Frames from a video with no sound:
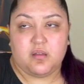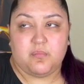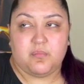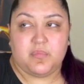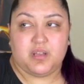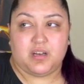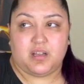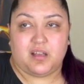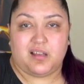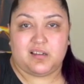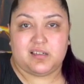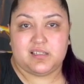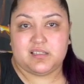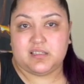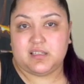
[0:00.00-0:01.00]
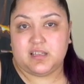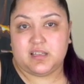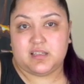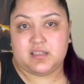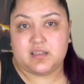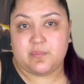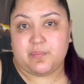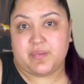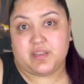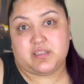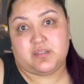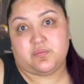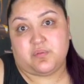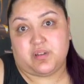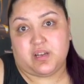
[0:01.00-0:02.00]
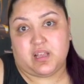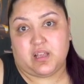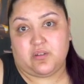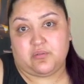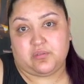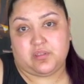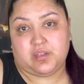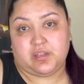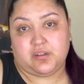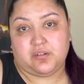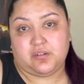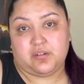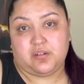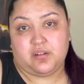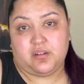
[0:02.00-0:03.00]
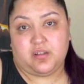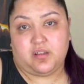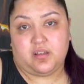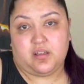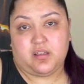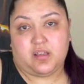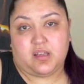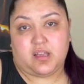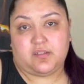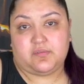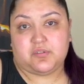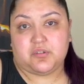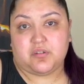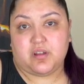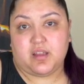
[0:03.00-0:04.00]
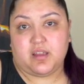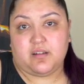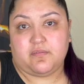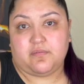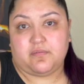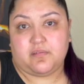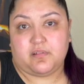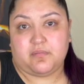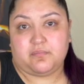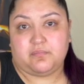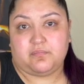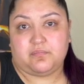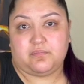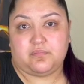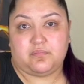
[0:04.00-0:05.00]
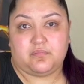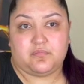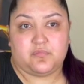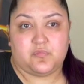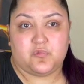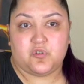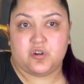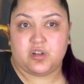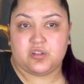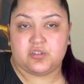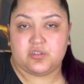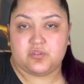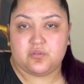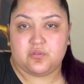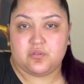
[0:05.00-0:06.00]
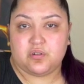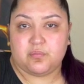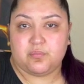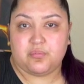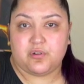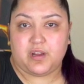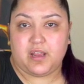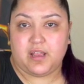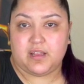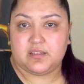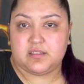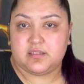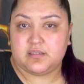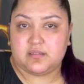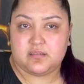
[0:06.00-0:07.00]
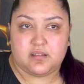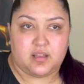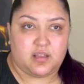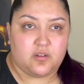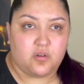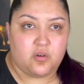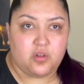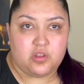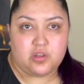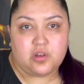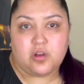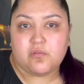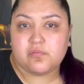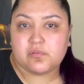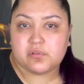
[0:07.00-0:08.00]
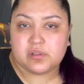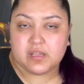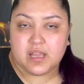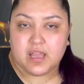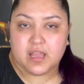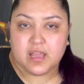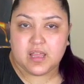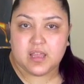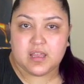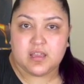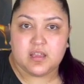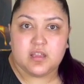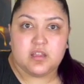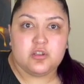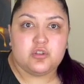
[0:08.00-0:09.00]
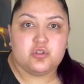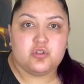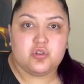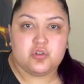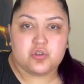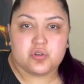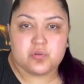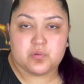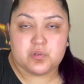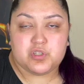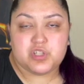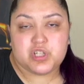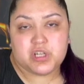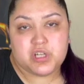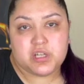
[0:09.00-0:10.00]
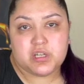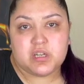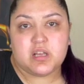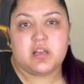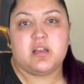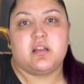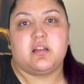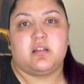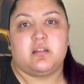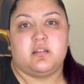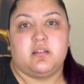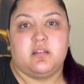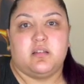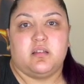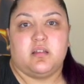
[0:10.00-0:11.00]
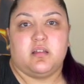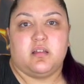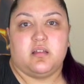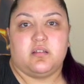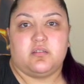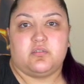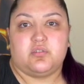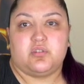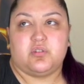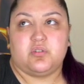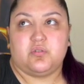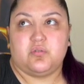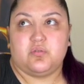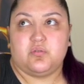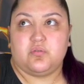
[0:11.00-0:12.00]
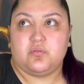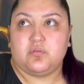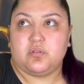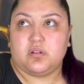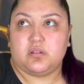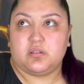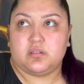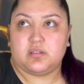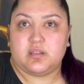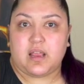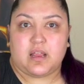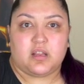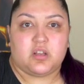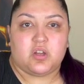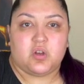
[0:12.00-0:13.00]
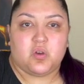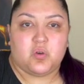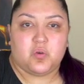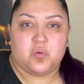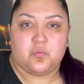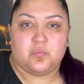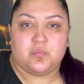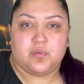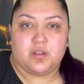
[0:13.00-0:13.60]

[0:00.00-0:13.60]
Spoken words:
But honestly, it's the best one out there. I've tried from drugstore brands like Oil of Olay, Neutrogena, to Lancome.